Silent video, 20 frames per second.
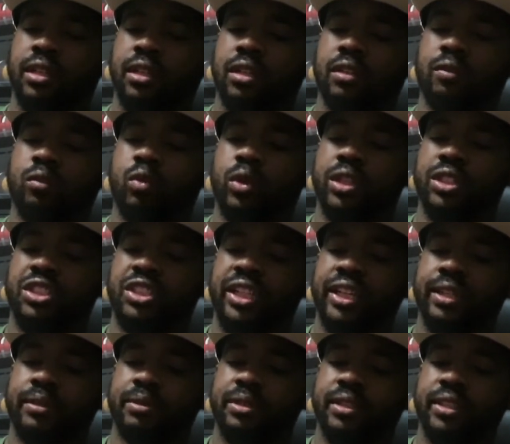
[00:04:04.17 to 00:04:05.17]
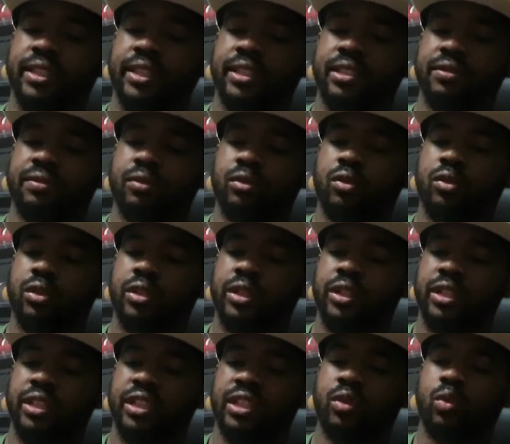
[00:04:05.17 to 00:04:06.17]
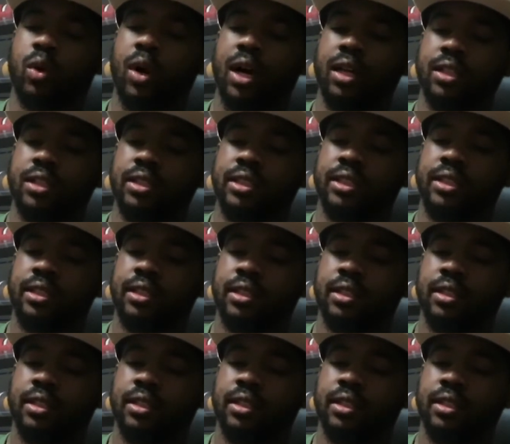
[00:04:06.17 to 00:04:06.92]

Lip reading: of what James stands for: equality,